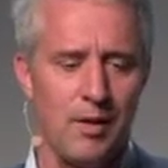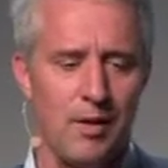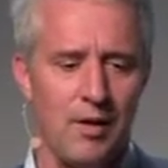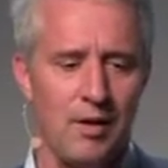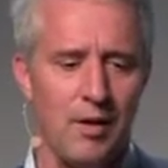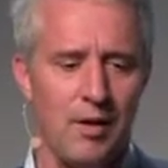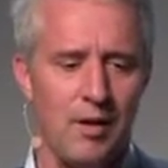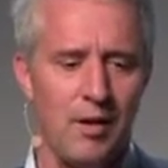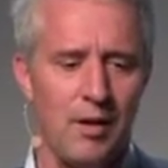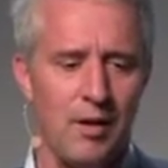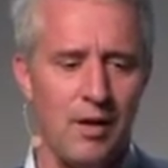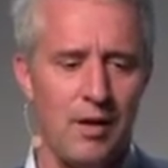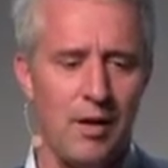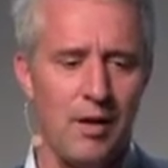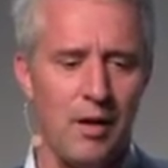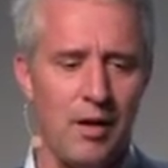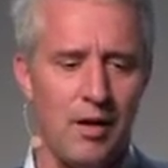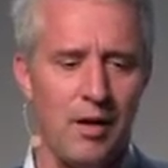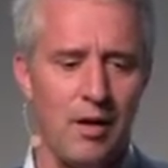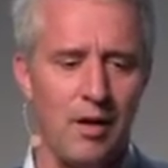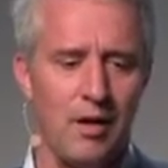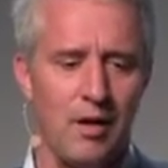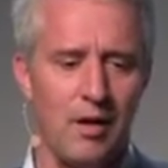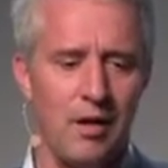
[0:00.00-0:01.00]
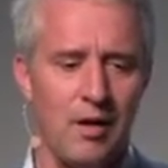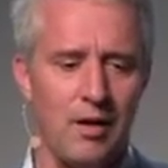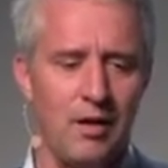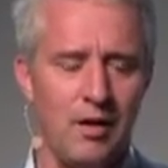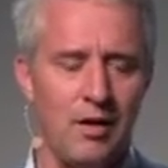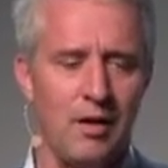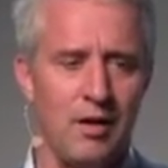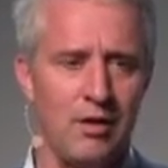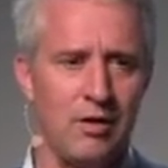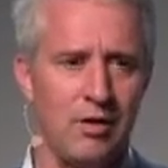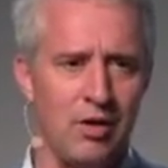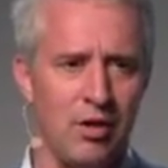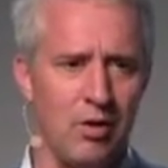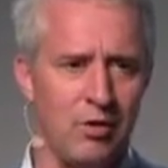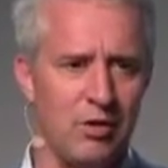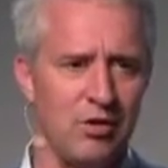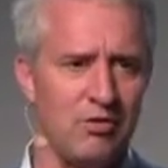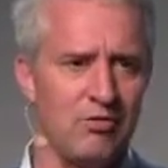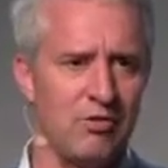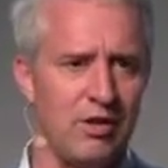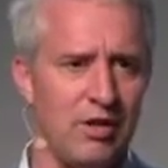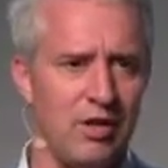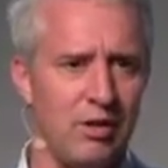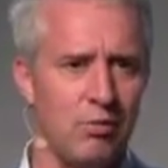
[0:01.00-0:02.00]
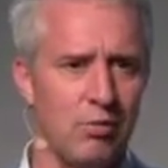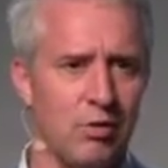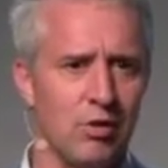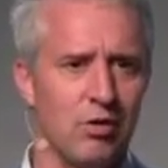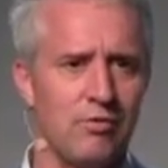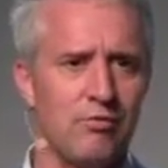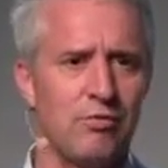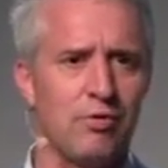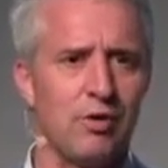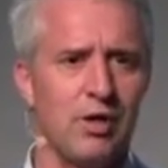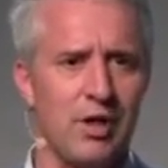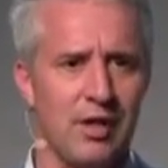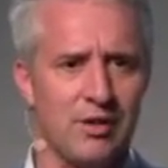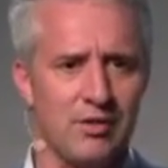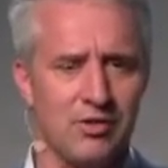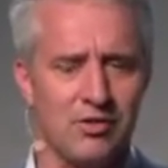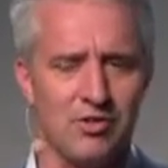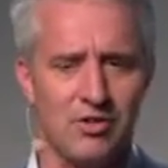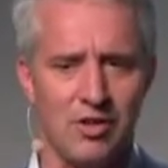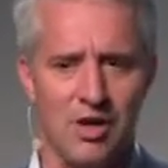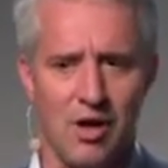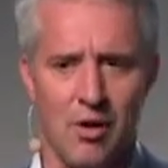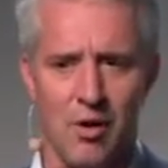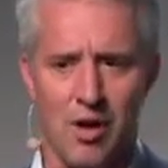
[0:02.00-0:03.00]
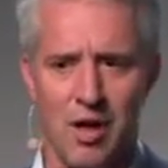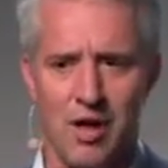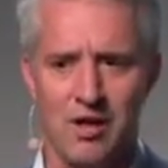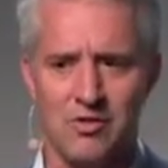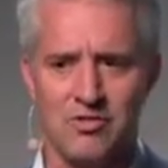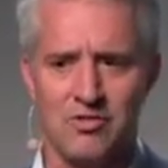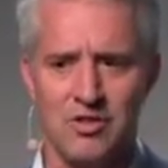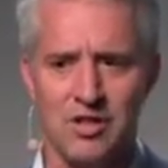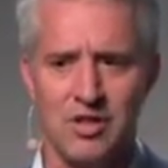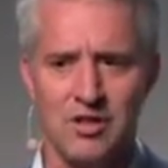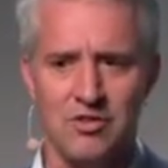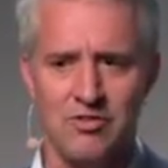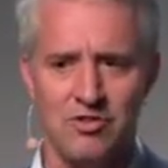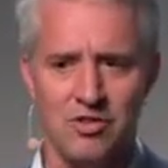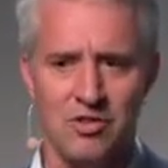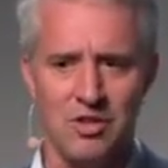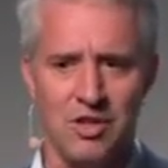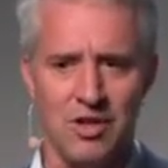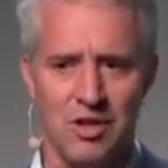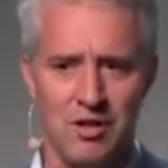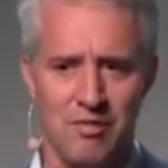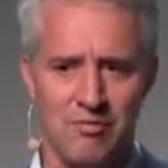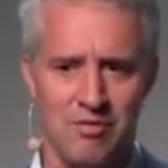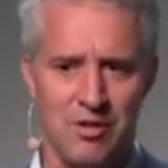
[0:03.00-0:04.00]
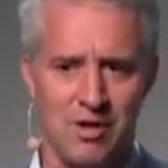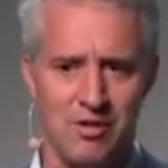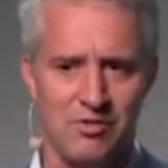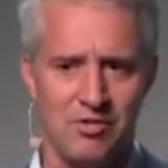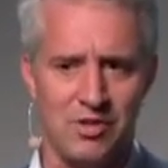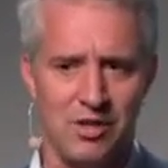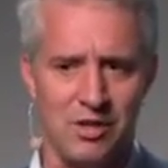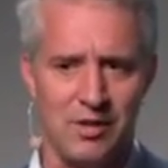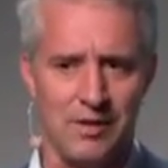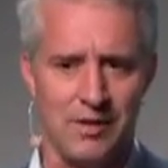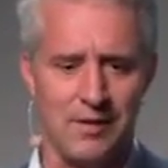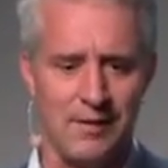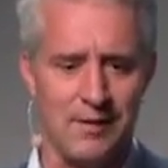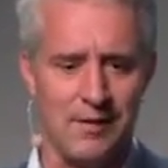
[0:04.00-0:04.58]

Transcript: And you know, the trendy word for that is now SDG investing,